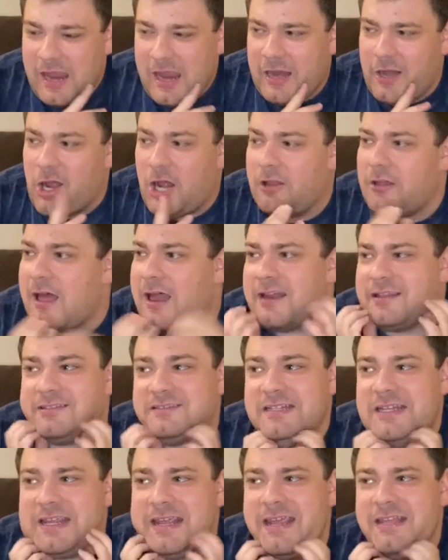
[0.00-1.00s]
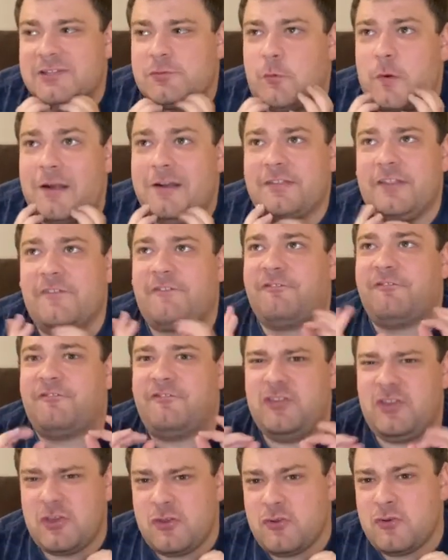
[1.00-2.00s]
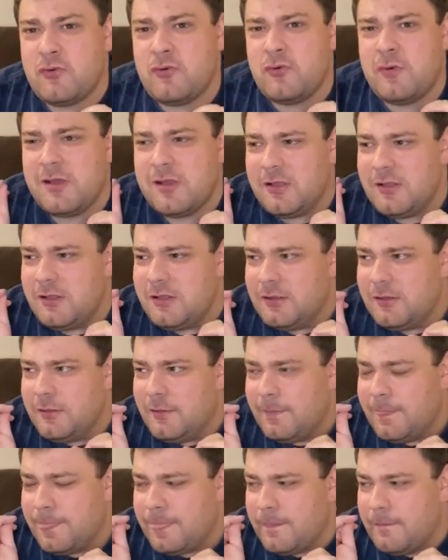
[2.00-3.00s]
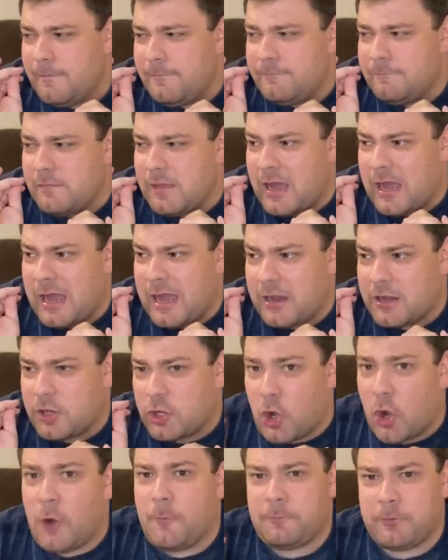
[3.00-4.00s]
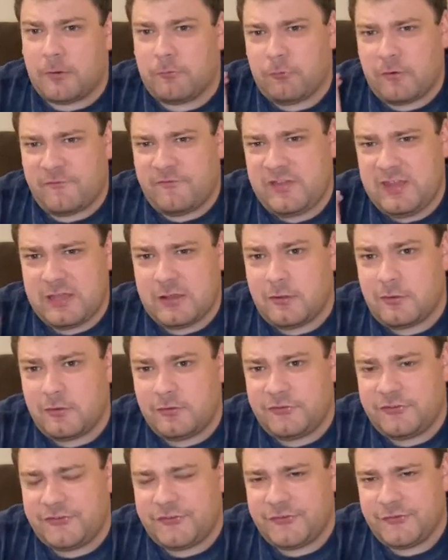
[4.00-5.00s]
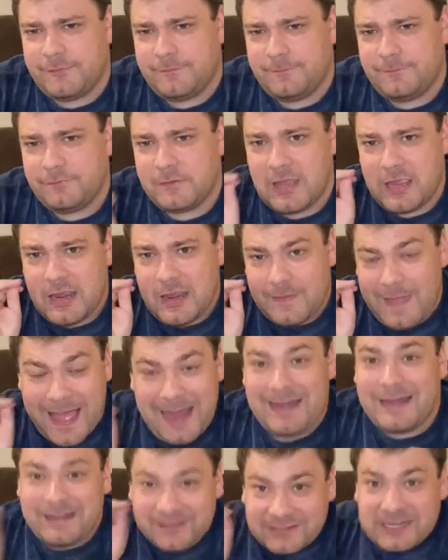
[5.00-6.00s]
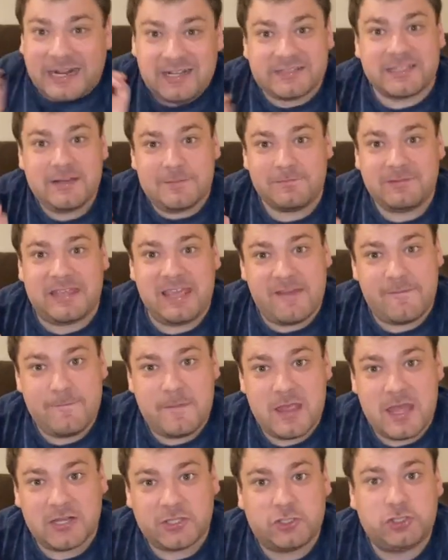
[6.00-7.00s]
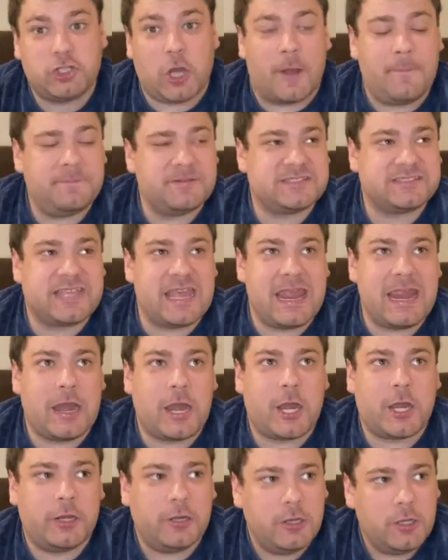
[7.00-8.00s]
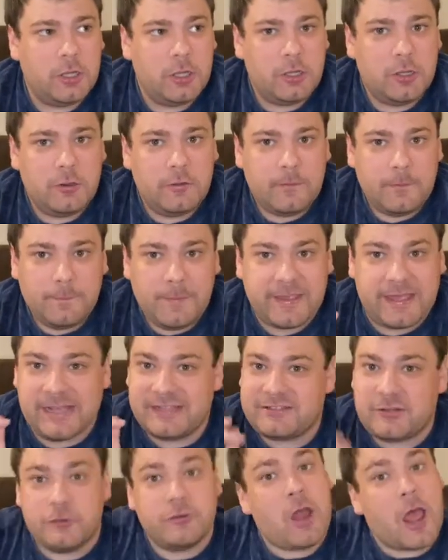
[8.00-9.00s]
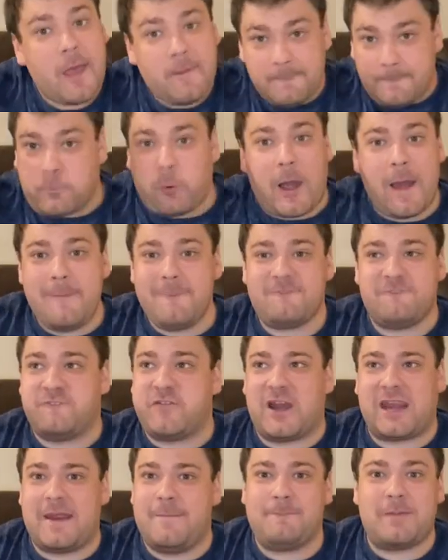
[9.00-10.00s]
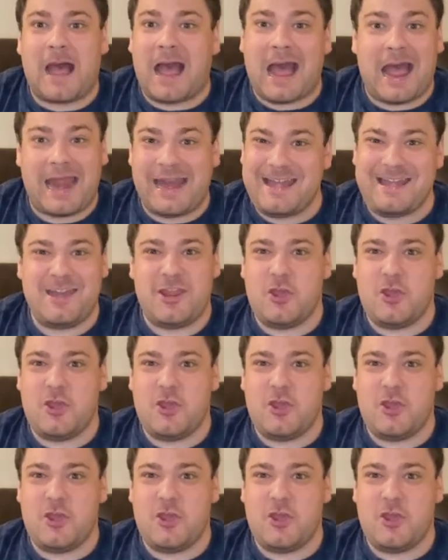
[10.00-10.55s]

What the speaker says: In all honesty, it's one of the few culprit reveals that doesn't give me a jump scare, because they're not right frickin' behind